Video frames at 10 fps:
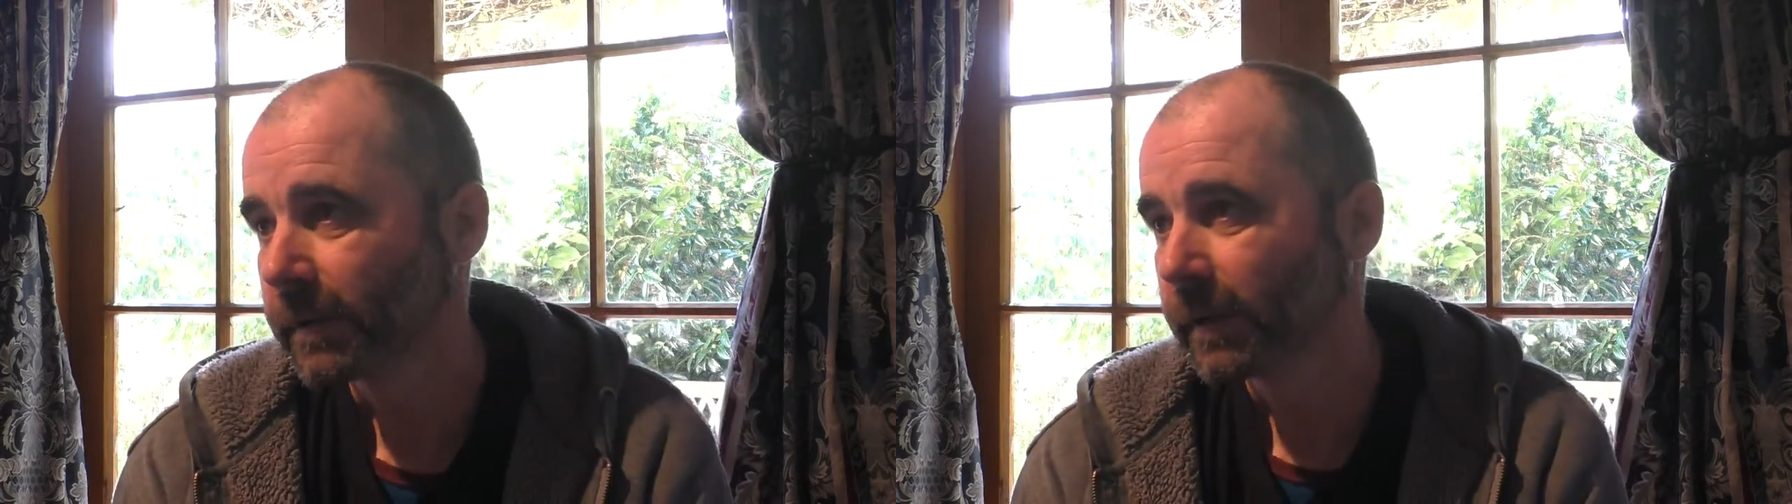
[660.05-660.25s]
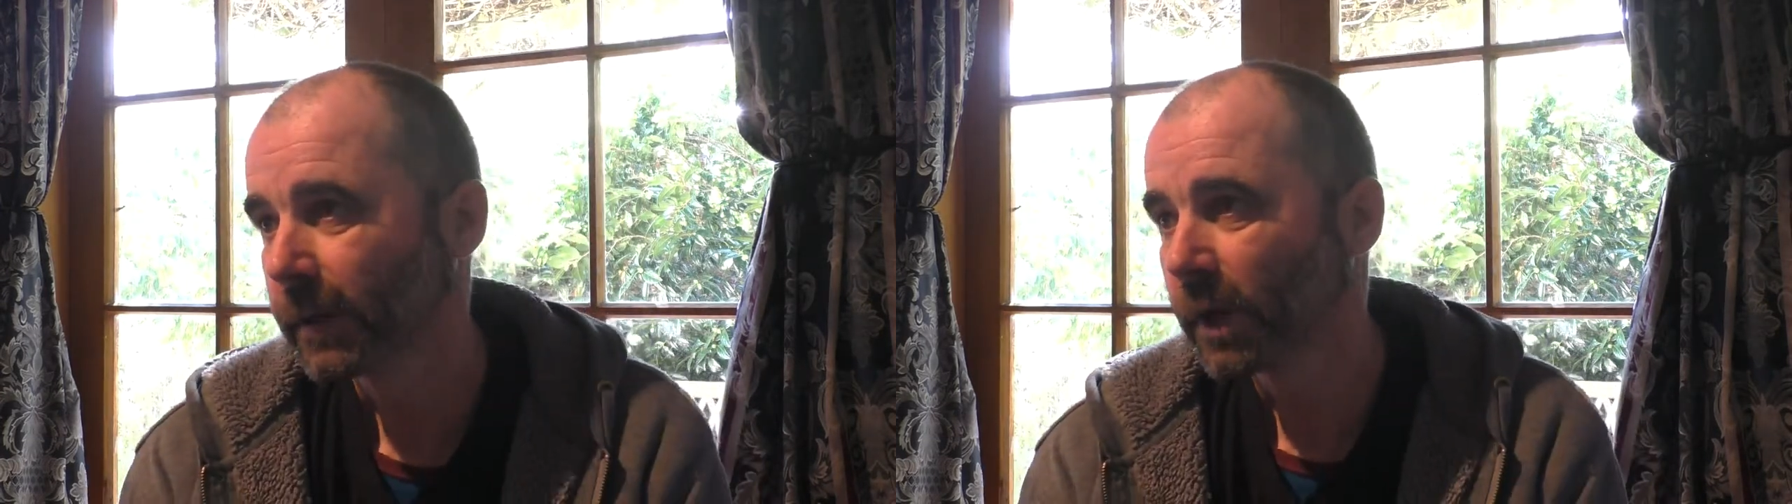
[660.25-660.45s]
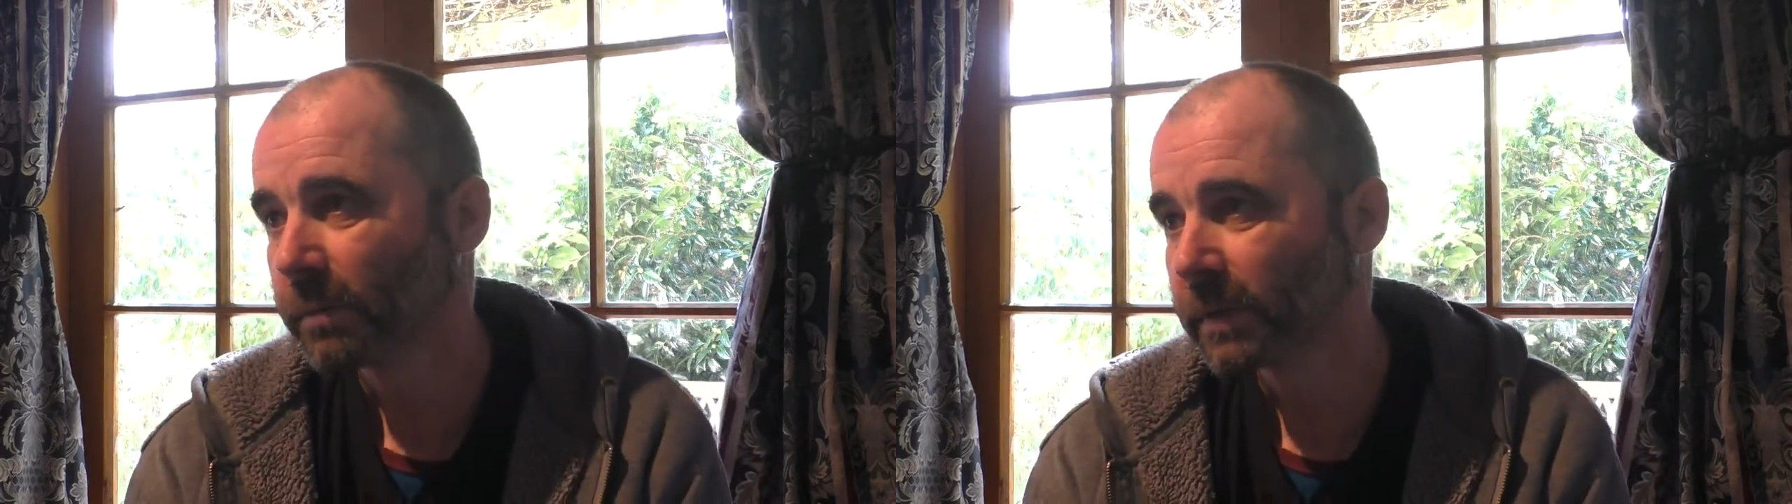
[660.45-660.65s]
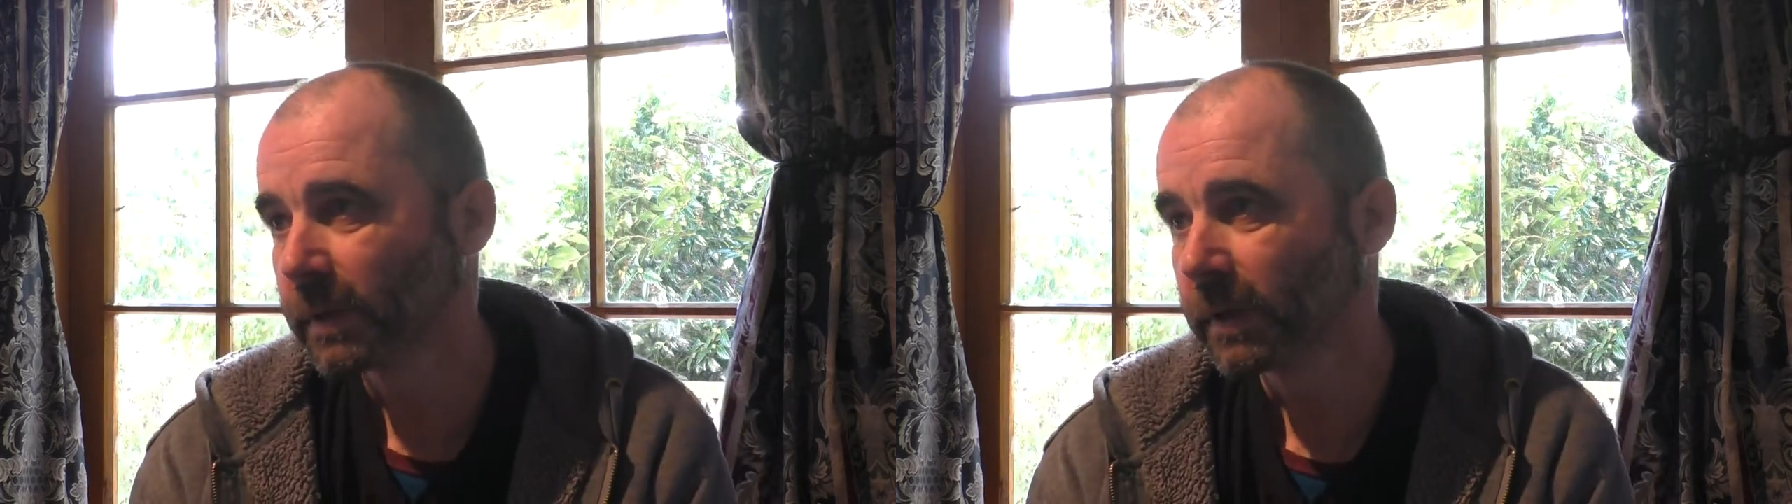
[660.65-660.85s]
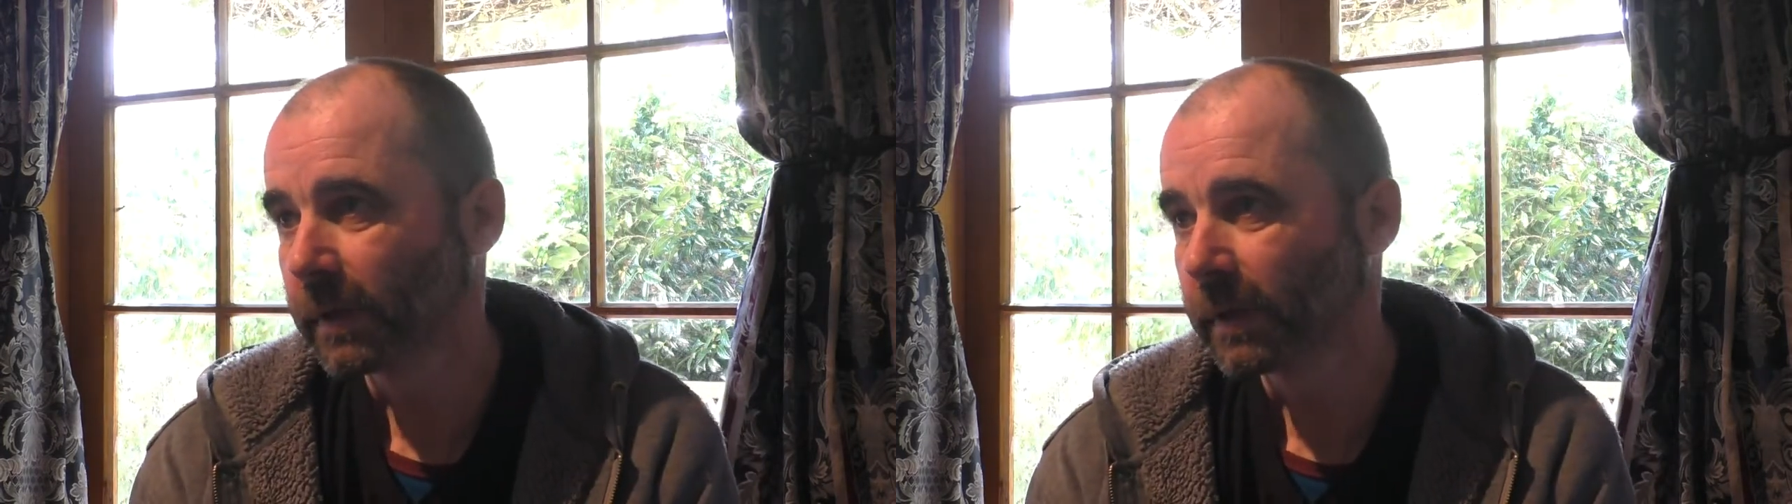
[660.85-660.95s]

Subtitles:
I'm a